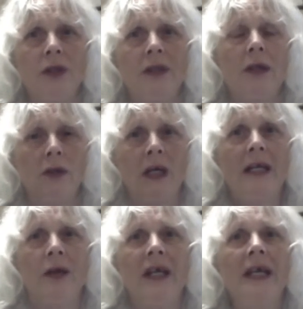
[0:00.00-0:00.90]
in
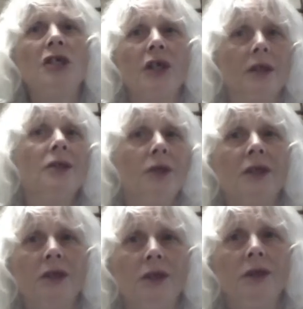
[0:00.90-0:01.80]
your nature, you're
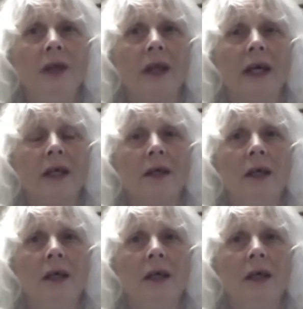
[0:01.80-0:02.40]
suited to doing that,